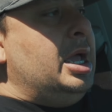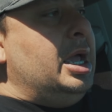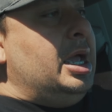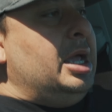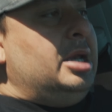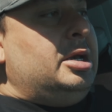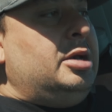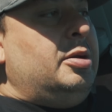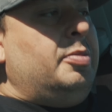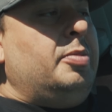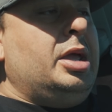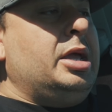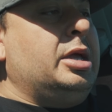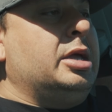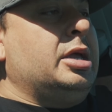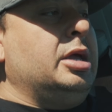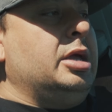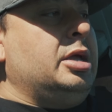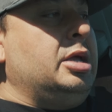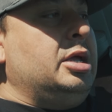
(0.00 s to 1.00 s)
and to
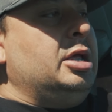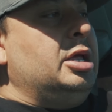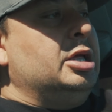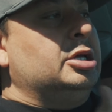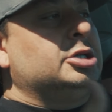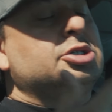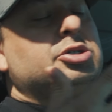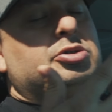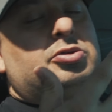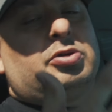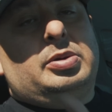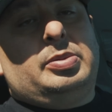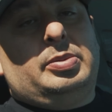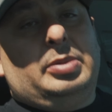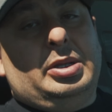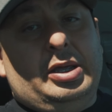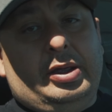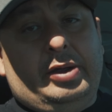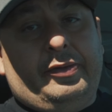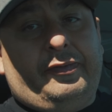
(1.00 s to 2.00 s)
make it
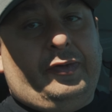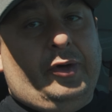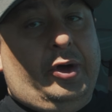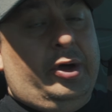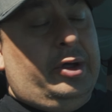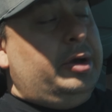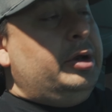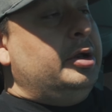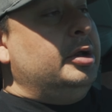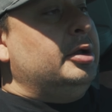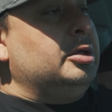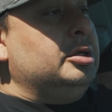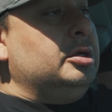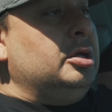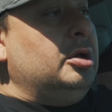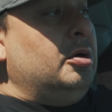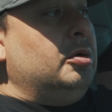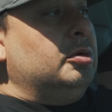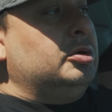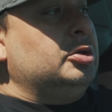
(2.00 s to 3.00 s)
extremely fun,
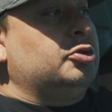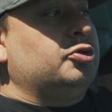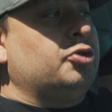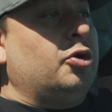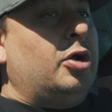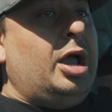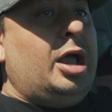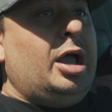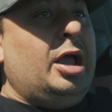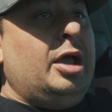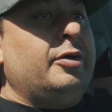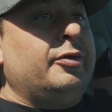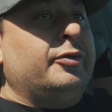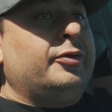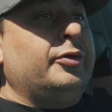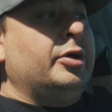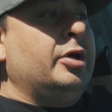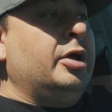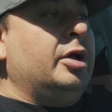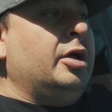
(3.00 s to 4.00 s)
you know, to drive.
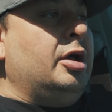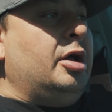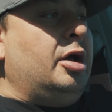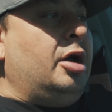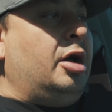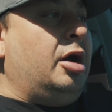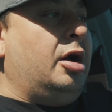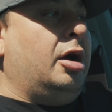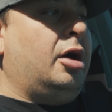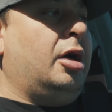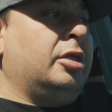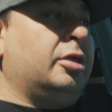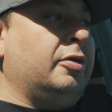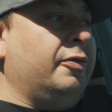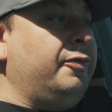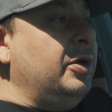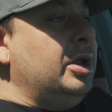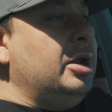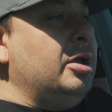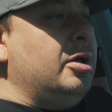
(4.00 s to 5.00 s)
Uh, the
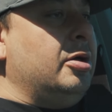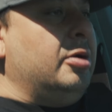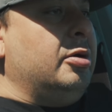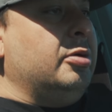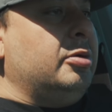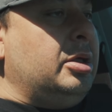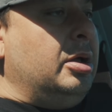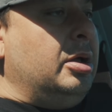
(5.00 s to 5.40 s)
video